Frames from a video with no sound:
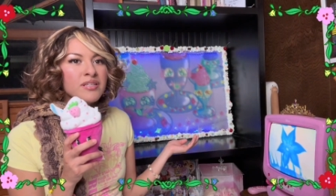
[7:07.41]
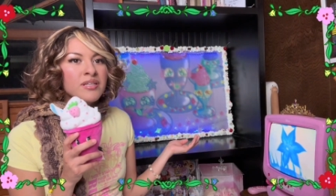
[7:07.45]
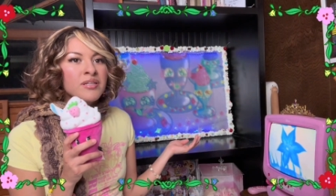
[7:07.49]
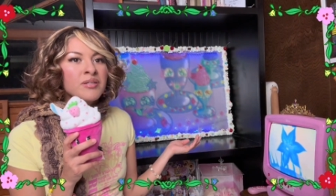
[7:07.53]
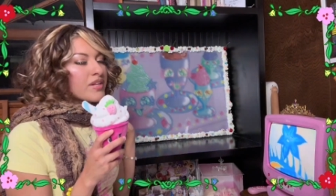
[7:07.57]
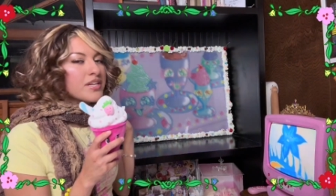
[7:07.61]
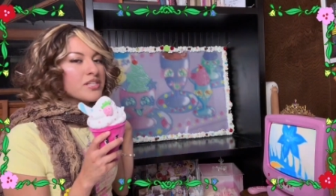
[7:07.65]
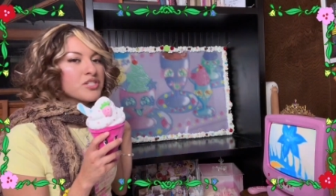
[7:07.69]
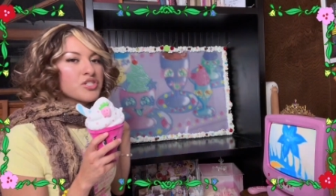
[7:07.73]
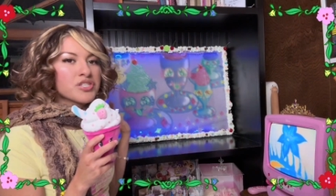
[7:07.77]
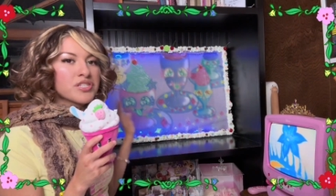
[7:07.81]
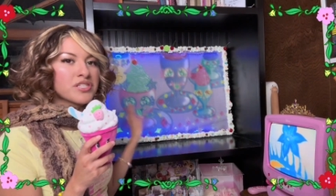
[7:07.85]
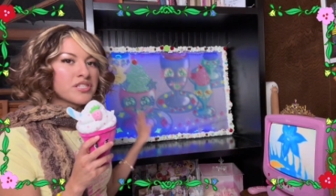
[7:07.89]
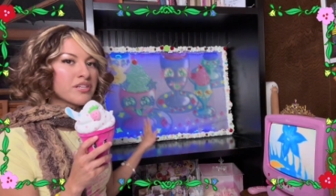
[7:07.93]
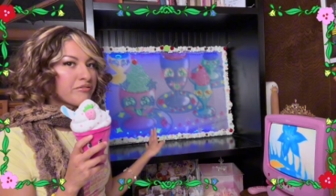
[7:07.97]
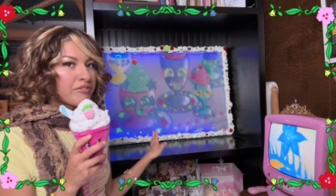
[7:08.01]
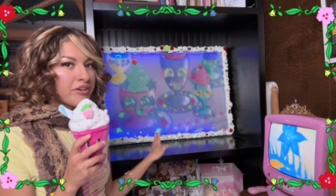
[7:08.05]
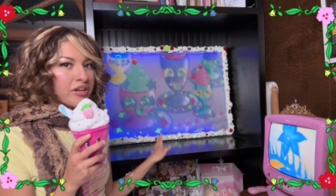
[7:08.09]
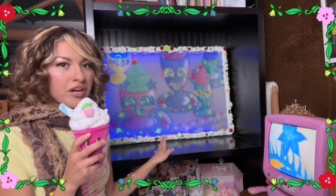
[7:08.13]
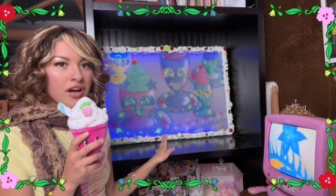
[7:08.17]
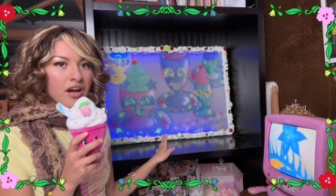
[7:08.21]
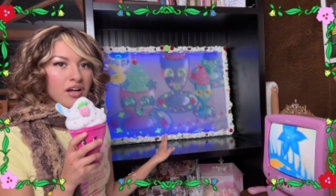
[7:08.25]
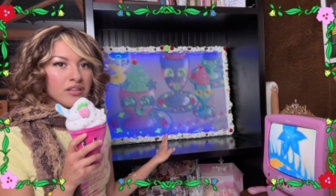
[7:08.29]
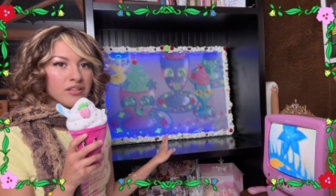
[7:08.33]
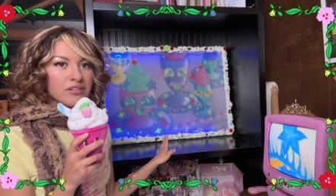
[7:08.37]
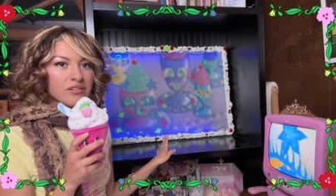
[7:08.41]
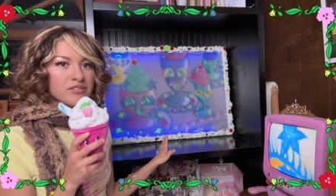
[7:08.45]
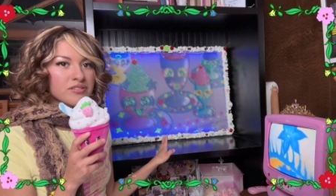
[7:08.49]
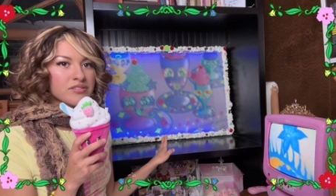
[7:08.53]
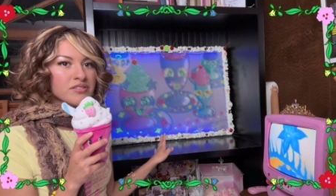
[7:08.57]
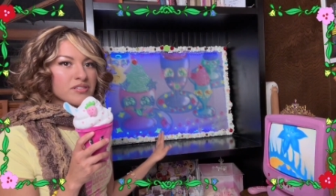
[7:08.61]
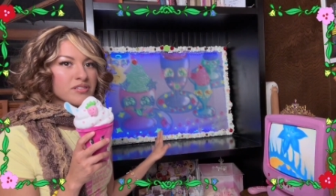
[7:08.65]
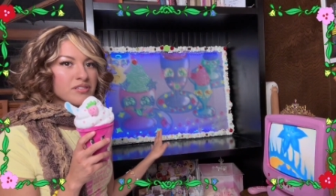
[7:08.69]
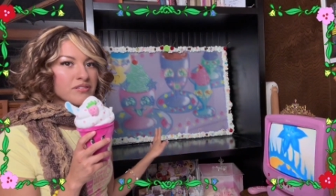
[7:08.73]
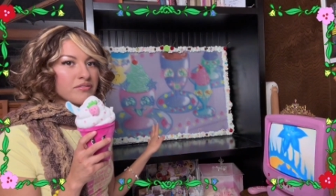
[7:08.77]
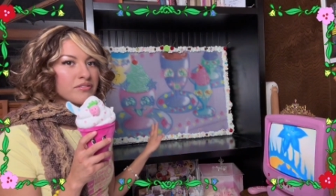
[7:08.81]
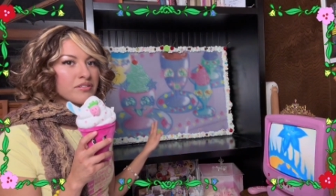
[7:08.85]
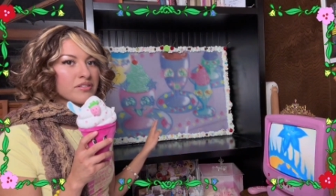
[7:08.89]
in just different colors,
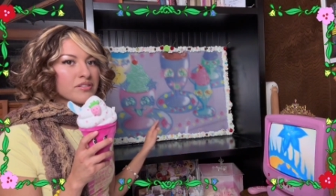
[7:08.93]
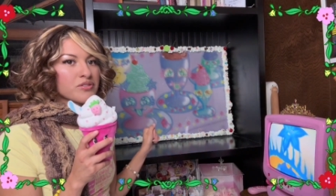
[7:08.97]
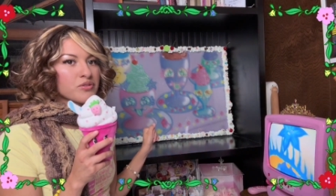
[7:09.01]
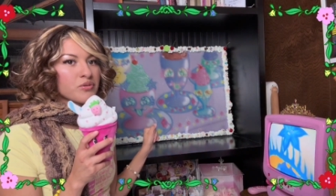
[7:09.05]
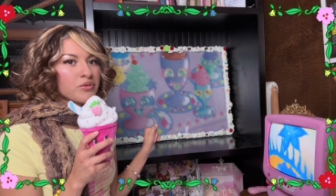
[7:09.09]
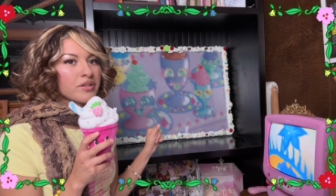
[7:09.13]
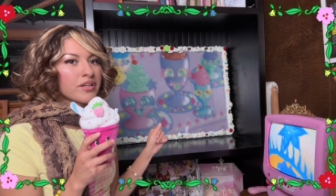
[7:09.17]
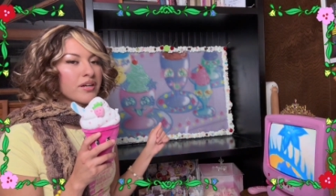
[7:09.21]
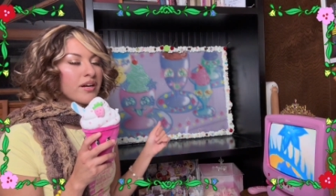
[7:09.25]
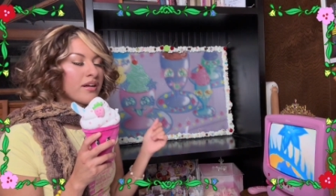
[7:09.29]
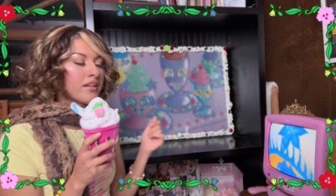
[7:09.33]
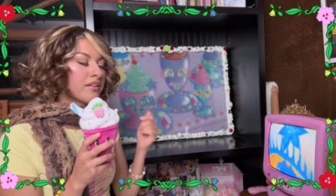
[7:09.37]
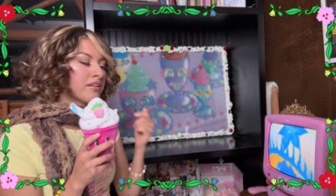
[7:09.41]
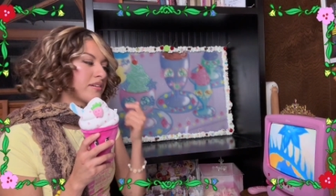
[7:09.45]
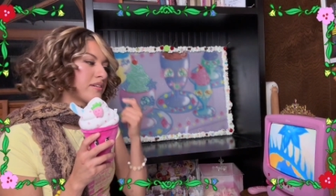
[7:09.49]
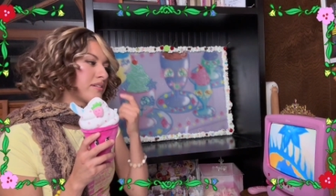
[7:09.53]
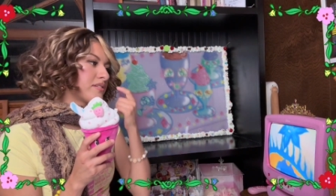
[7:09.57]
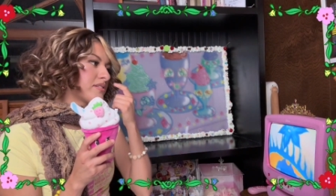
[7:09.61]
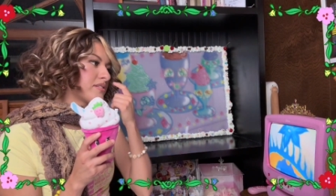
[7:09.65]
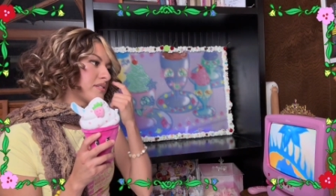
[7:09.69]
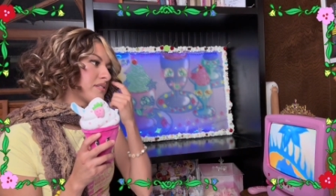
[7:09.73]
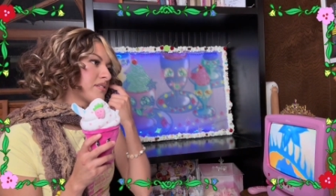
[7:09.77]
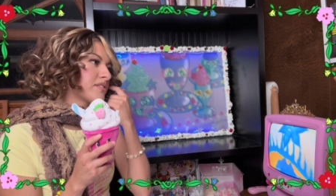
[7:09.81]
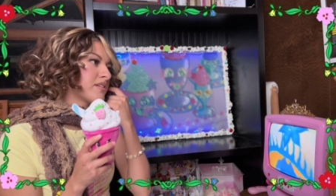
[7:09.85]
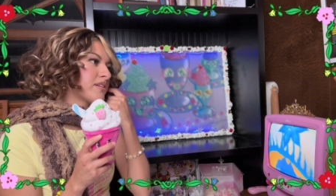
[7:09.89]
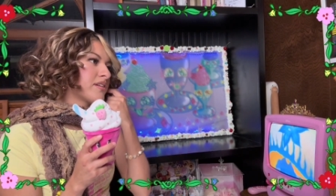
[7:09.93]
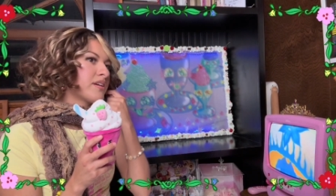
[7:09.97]
different assorted colors.